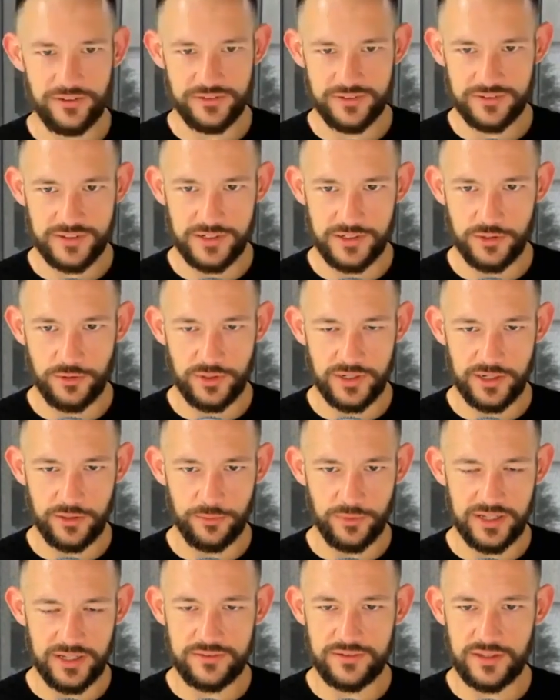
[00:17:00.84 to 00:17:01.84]
is going to do it
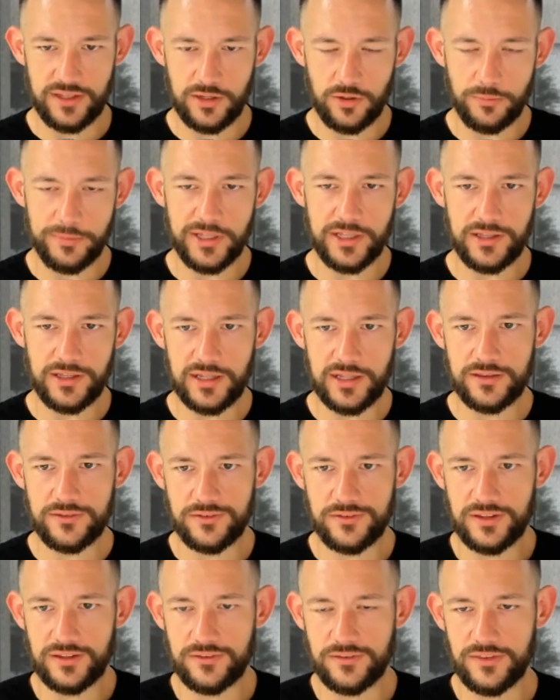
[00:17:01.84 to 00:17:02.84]
anyway. It's the
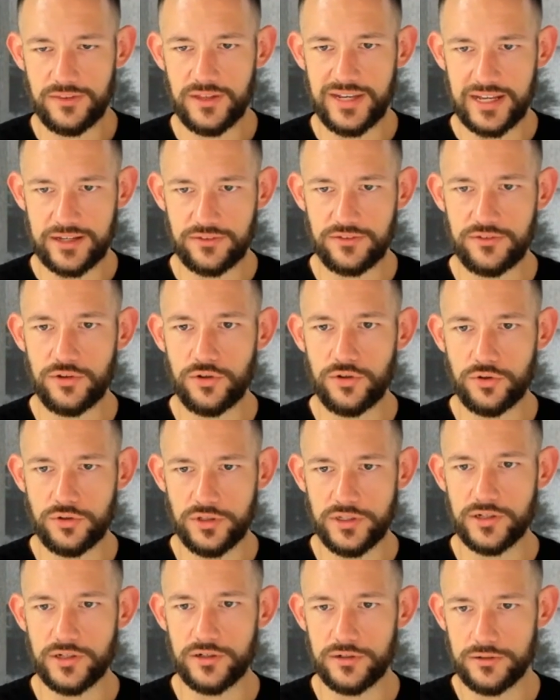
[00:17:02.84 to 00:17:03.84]
inevitable. Next
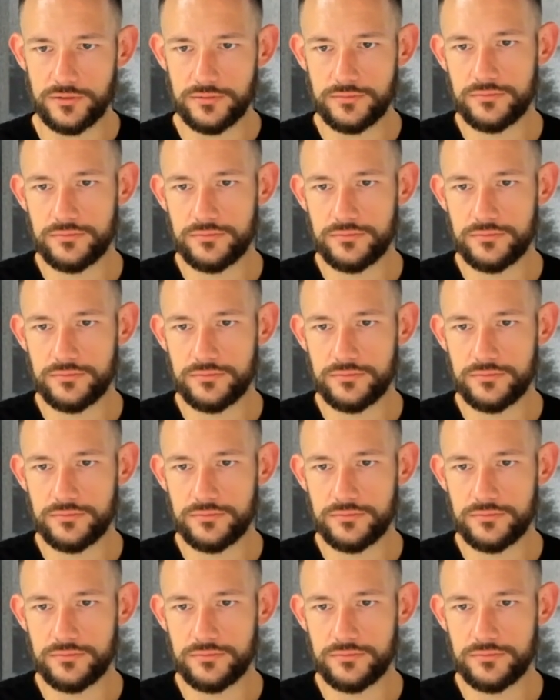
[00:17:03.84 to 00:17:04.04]
nuclear.